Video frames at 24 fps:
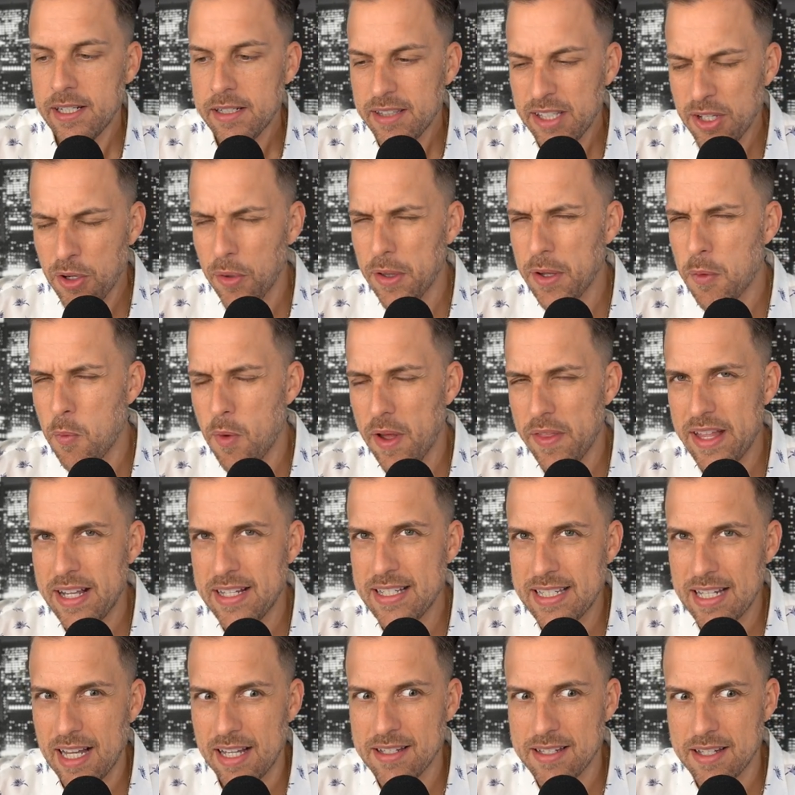The only one
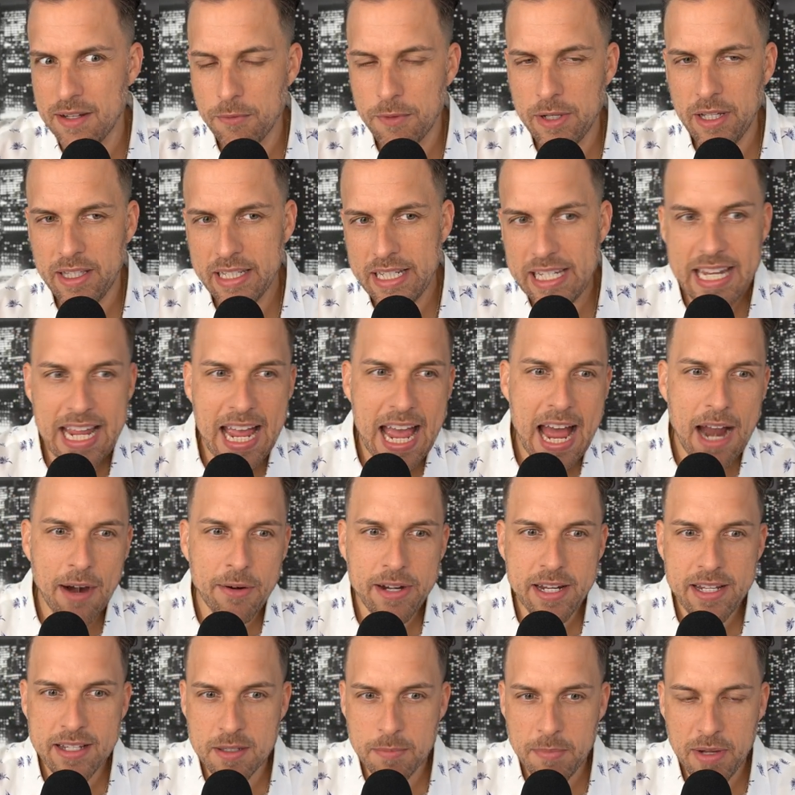that doesn't really
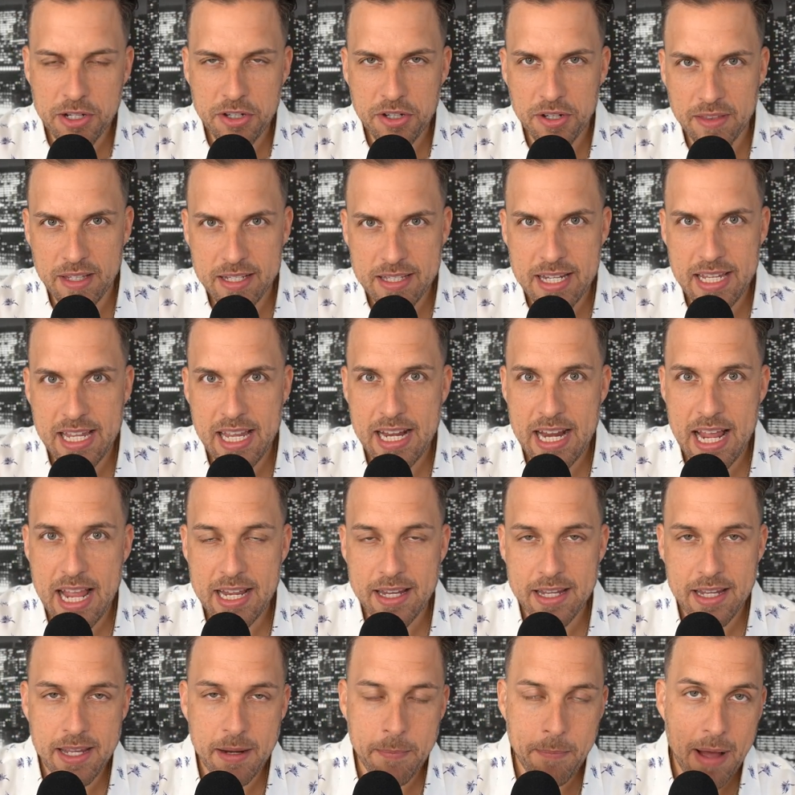carry as much of the
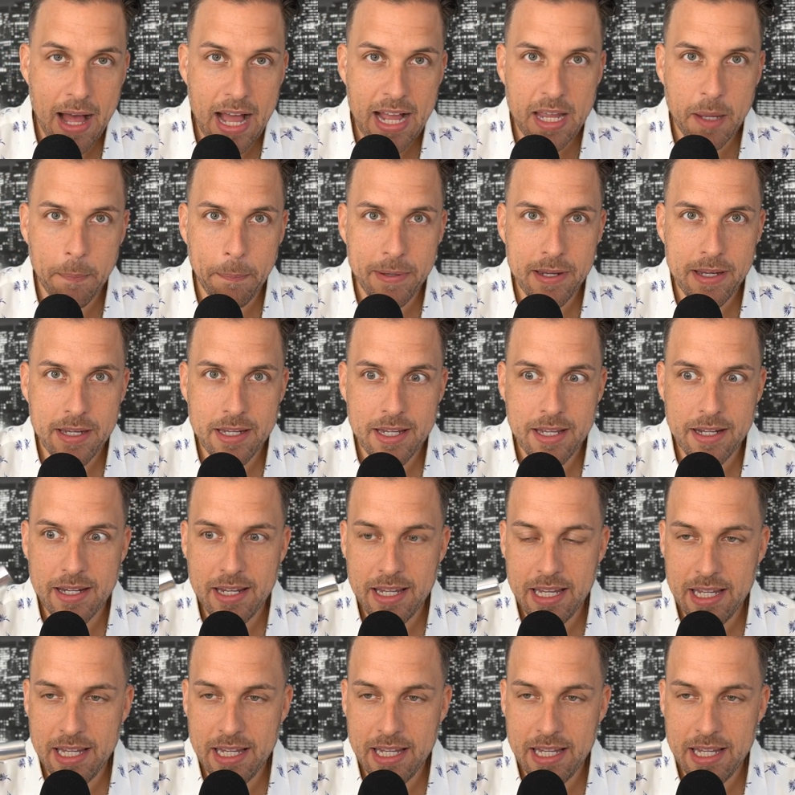DNA, in my opinion,